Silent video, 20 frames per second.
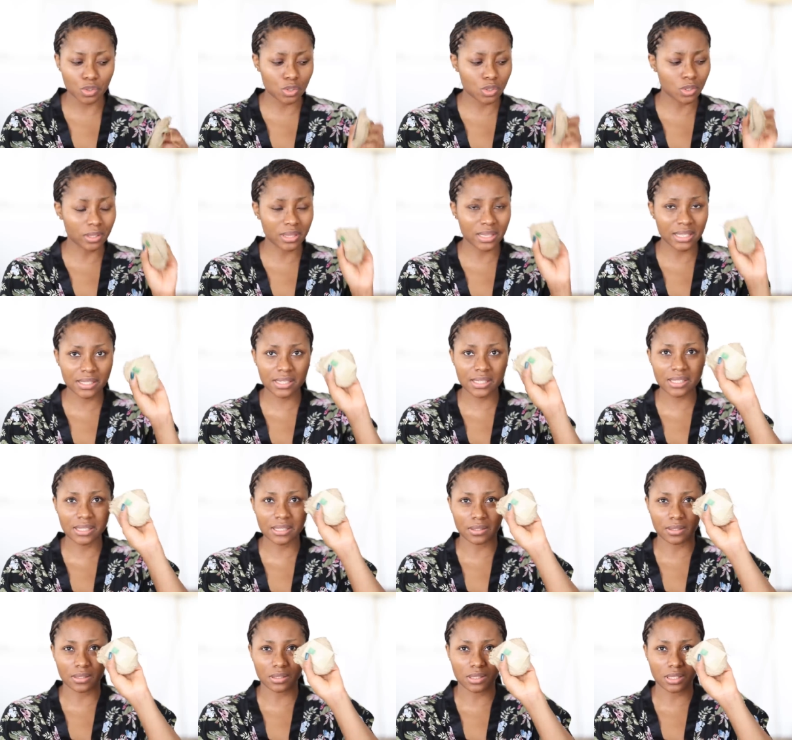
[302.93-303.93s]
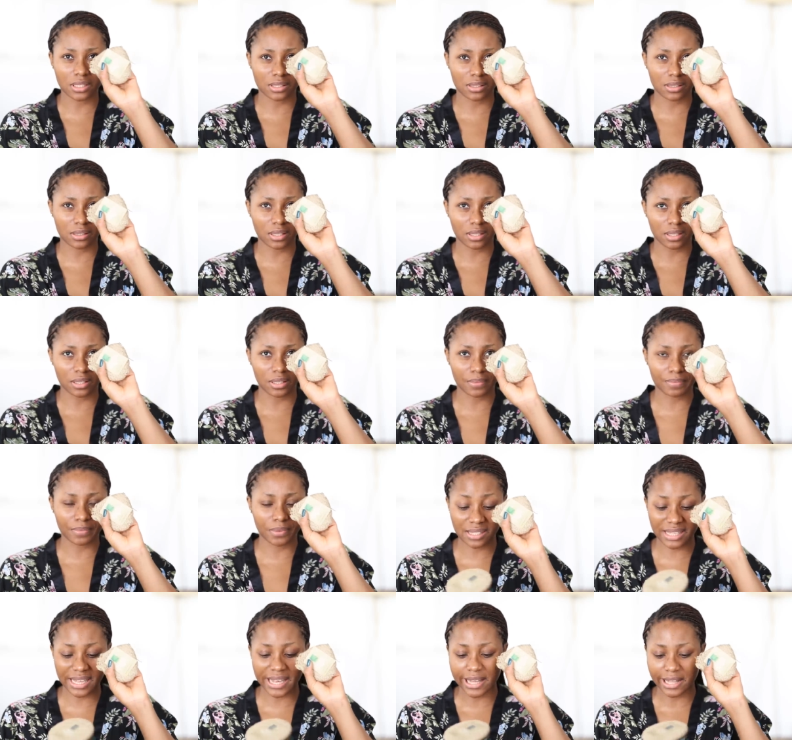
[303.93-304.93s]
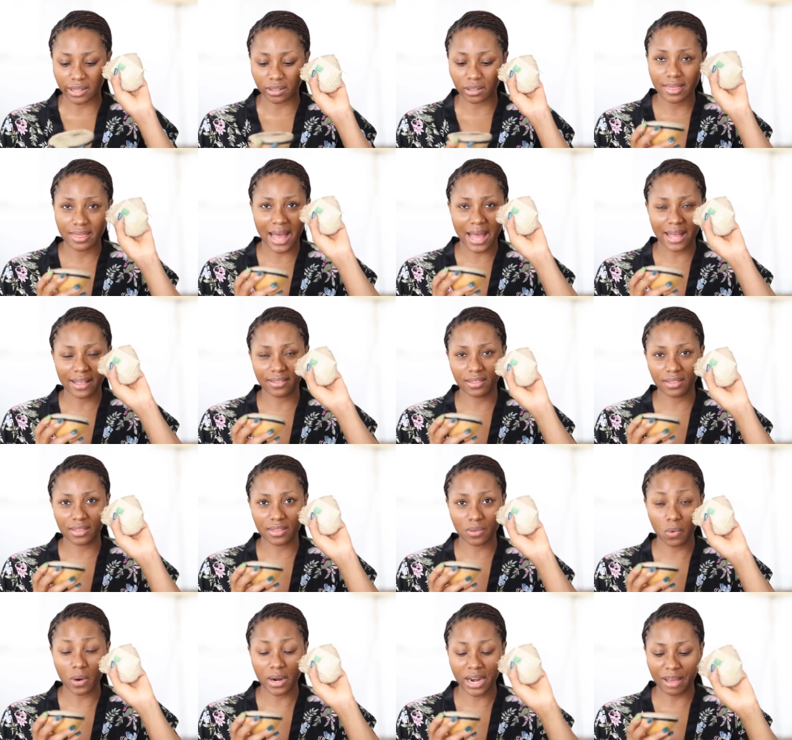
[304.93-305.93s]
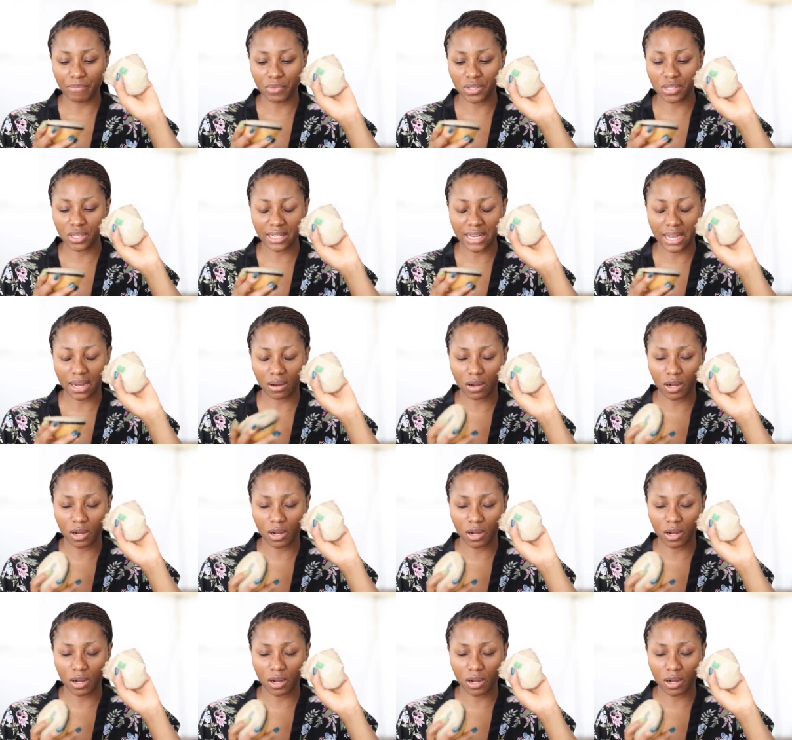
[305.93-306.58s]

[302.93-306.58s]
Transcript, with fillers: So this is the, the, the sale that the one I'm using now